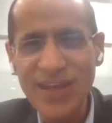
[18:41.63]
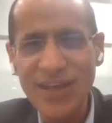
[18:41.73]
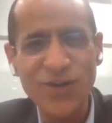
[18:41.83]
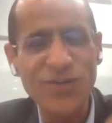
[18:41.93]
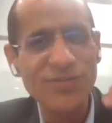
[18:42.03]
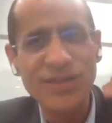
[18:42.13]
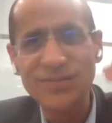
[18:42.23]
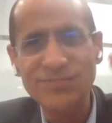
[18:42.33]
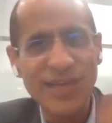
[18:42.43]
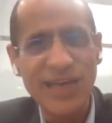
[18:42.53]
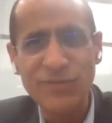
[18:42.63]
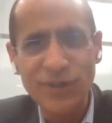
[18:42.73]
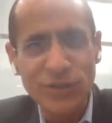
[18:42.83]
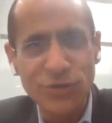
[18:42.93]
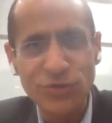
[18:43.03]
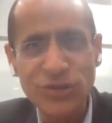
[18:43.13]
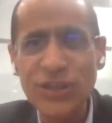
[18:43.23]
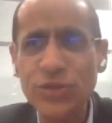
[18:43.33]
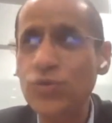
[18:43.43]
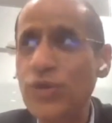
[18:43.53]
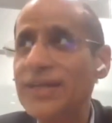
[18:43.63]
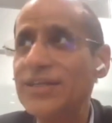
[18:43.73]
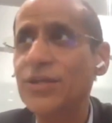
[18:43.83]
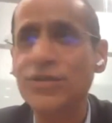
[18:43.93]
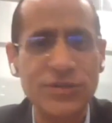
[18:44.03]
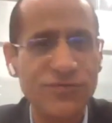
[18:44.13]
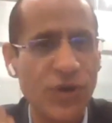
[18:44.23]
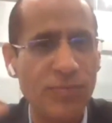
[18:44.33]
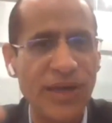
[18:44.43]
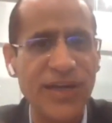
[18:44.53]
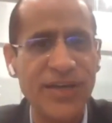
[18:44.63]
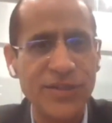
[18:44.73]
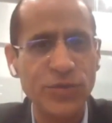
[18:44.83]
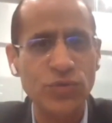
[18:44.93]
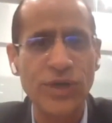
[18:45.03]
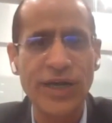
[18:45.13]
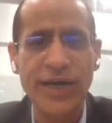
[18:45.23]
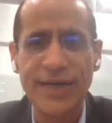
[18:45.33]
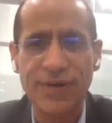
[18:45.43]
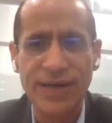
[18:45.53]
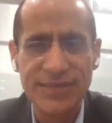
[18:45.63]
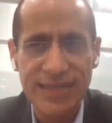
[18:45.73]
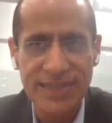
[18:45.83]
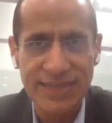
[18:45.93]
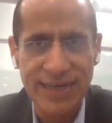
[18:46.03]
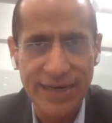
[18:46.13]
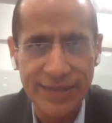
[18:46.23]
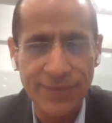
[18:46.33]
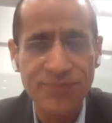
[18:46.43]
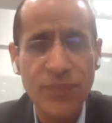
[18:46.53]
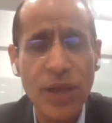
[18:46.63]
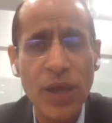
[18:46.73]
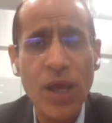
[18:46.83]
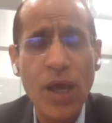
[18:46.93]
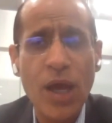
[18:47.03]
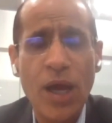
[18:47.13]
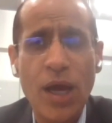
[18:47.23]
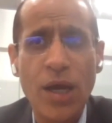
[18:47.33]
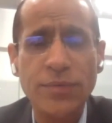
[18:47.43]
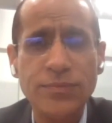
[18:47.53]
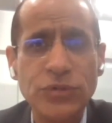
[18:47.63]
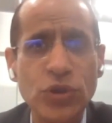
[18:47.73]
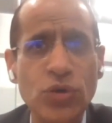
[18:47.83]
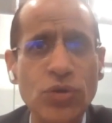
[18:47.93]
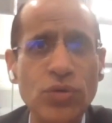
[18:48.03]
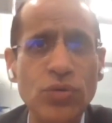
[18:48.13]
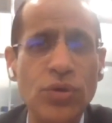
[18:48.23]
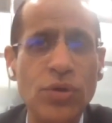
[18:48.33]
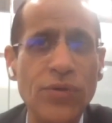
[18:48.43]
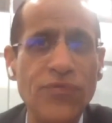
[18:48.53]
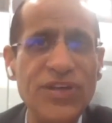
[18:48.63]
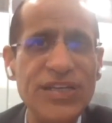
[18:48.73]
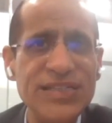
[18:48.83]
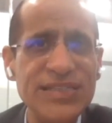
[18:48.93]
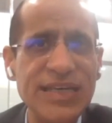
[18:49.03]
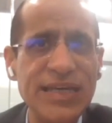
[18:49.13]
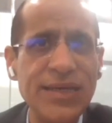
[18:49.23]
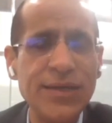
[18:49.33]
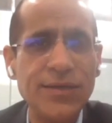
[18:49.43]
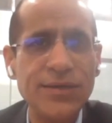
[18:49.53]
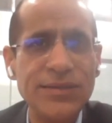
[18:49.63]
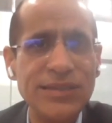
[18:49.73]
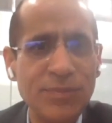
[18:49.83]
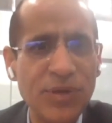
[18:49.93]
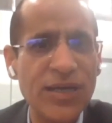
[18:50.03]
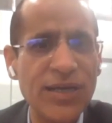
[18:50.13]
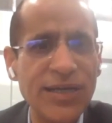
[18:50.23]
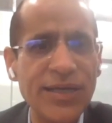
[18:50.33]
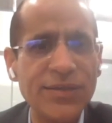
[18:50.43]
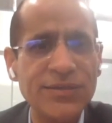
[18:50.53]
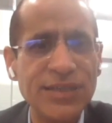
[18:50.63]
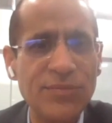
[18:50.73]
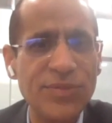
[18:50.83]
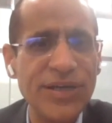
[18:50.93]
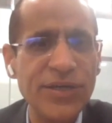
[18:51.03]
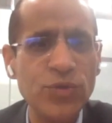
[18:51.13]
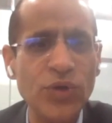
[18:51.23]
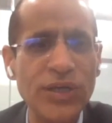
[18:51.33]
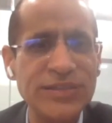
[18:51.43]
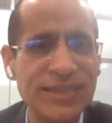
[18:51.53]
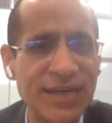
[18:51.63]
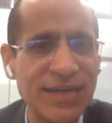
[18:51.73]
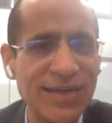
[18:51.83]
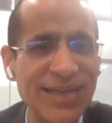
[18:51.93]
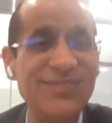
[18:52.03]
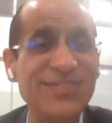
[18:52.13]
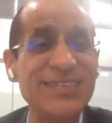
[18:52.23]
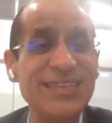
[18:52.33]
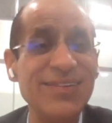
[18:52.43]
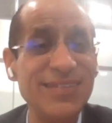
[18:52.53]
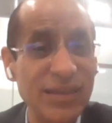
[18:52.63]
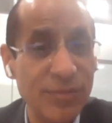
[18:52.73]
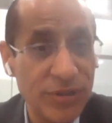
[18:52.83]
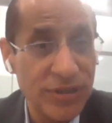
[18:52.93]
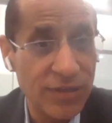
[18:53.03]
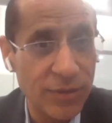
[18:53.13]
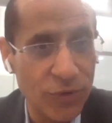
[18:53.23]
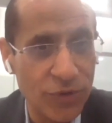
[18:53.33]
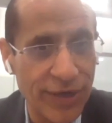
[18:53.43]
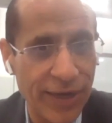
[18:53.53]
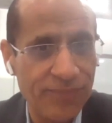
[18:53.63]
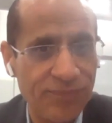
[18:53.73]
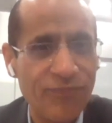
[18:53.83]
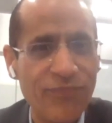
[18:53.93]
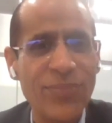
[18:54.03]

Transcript: A1 through C2, and it's from beginner to advanced as an idea. So we see typically somebody who has attended even 70% of the program,